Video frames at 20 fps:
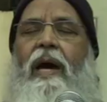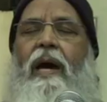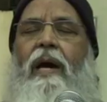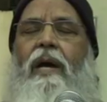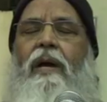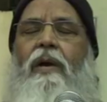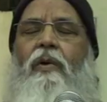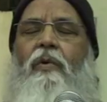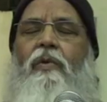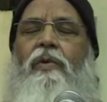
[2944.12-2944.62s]

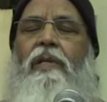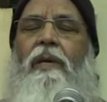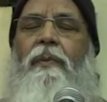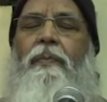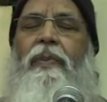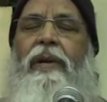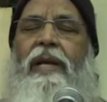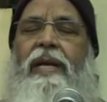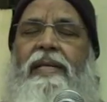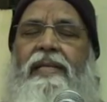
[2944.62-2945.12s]
are to the
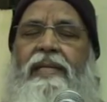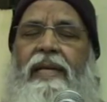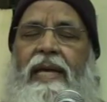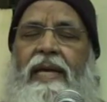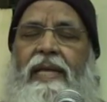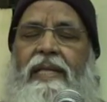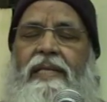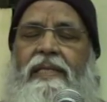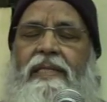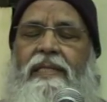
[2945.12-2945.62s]

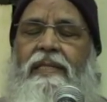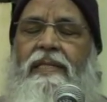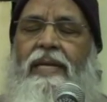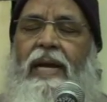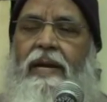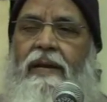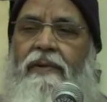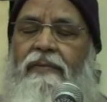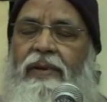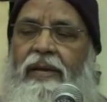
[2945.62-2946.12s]
presence
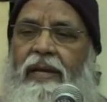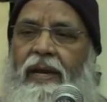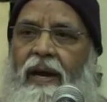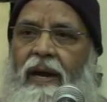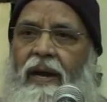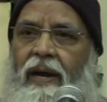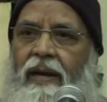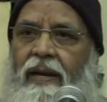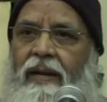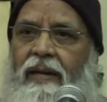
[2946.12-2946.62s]
that we
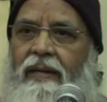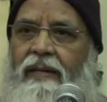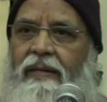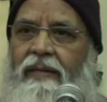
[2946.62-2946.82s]
are.